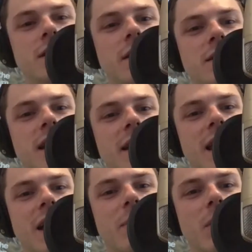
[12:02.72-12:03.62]
now standing
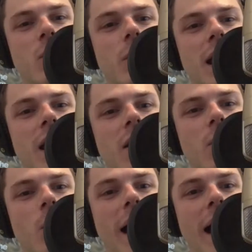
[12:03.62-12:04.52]
up. Oh, hello.
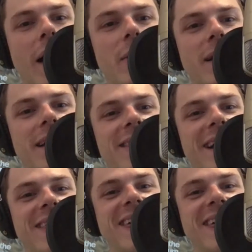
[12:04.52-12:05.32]
Wow. Now,